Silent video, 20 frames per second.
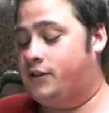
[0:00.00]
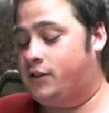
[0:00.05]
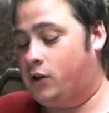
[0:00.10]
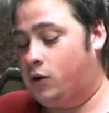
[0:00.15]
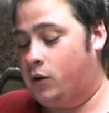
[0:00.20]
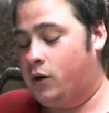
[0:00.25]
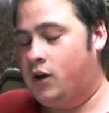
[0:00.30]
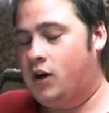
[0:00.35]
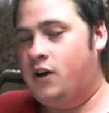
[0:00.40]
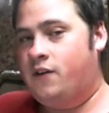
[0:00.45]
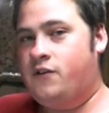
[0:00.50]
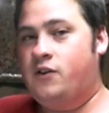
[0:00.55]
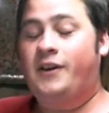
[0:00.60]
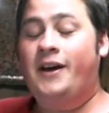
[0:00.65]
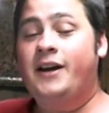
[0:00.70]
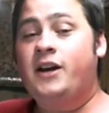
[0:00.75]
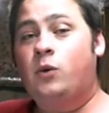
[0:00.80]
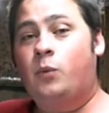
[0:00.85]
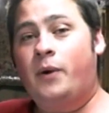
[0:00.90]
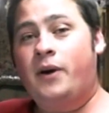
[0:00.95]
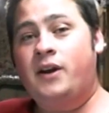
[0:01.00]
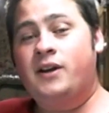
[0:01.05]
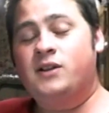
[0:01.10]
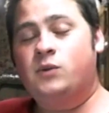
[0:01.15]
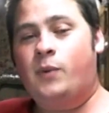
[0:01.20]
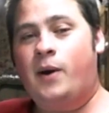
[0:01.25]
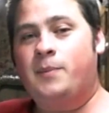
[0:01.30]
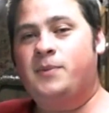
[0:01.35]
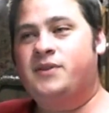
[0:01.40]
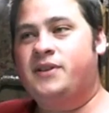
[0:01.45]
So if you like your,
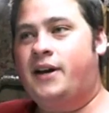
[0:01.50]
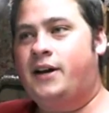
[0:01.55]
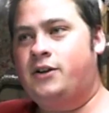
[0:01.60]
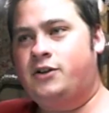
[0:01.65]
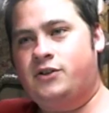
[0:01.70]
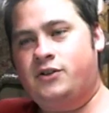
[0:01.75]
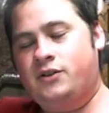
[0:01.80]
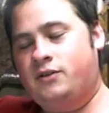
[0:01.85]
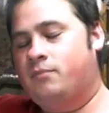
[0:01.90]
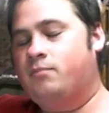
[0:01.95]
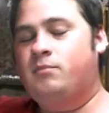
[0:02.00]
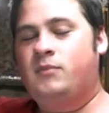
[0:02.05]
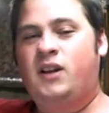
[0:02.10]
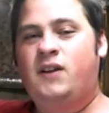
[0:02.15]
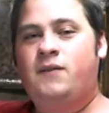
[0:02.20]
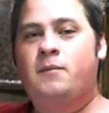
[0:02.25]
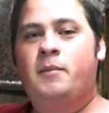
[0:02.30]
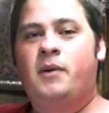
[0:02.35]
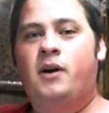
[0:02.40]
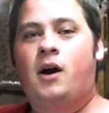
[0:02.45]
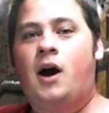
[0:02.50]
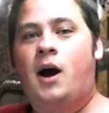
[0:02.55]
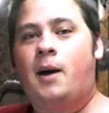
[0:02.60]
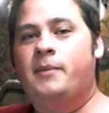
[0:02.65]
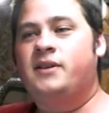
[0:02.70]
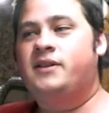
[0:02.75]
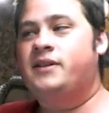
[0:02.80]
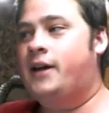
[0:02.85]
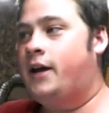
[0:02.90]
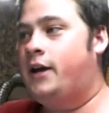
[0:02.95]
his website, just leave him a
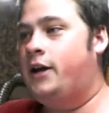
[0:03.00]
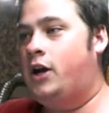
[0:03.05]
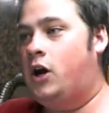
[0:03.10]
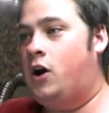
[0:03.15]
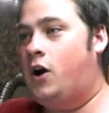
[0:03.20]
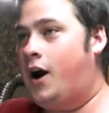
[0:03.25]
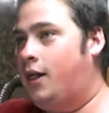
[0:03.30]
comment saying, you know,